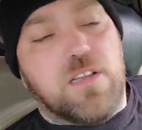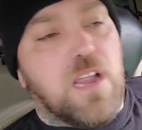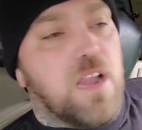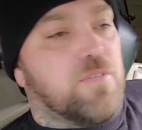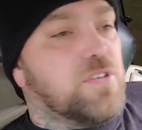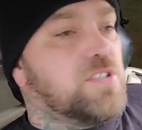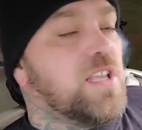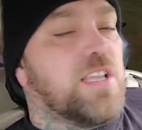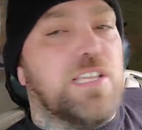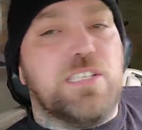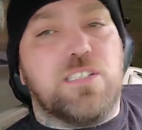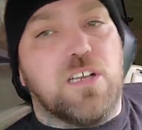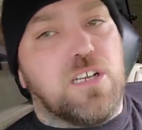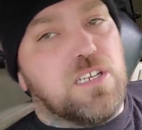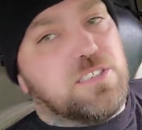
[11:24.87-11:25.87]
everything he
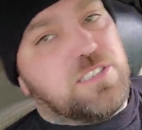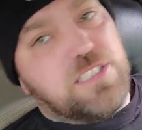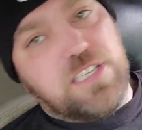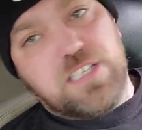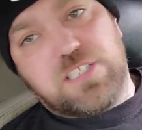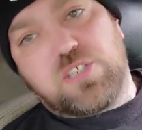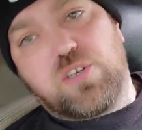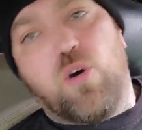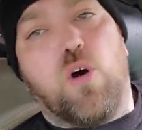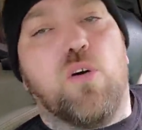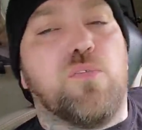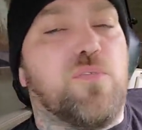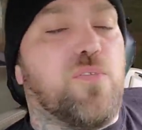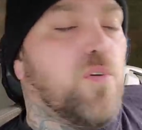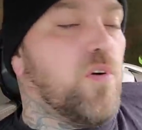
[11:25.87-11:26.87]
does, he gets
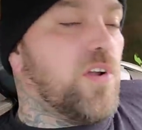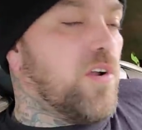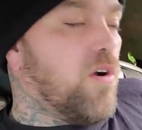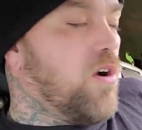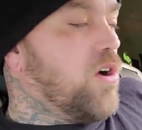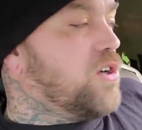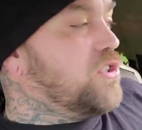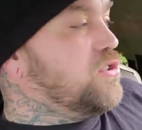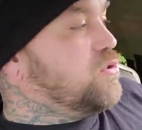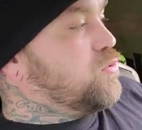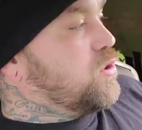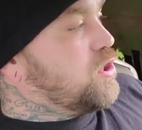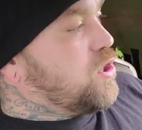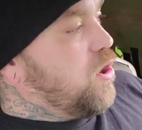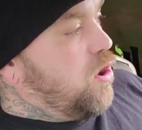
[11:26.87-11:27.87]
caught for. He argues
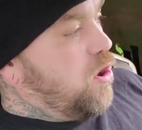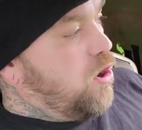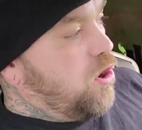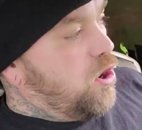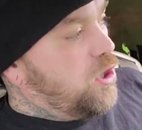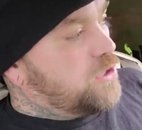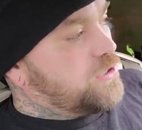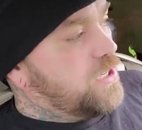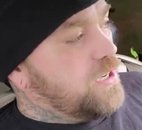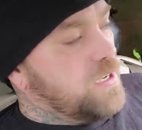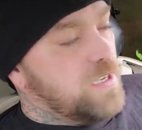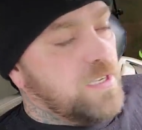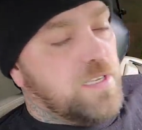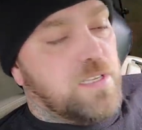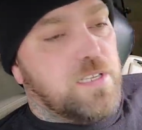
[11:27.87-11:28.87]
with the guards.
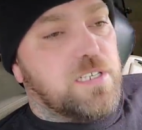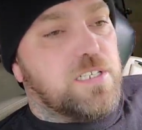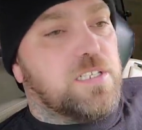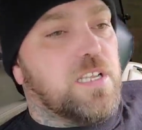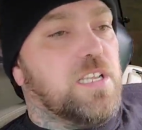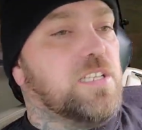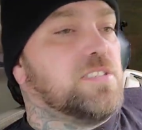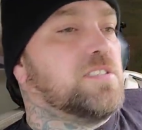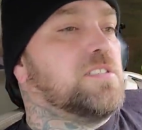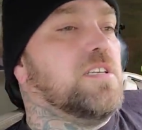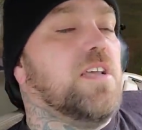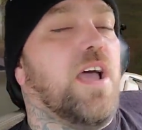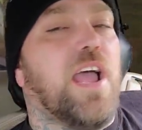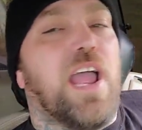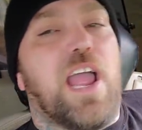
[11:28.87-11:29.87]
His
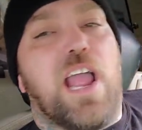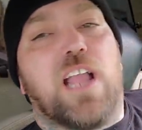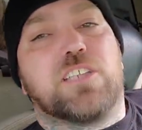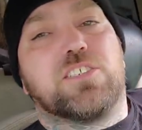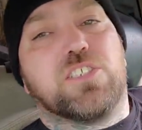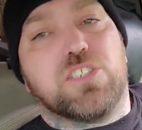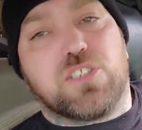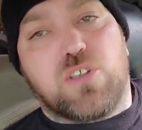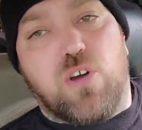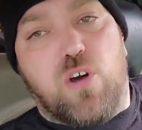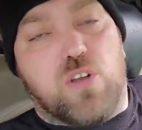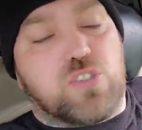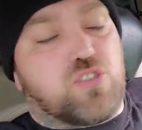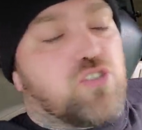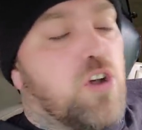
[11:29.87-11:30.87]
actions
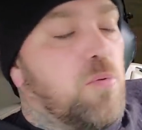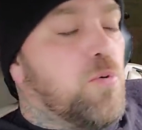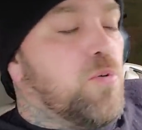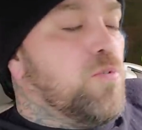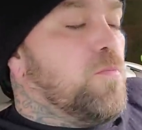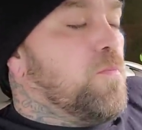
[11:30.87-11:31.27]
cause trouble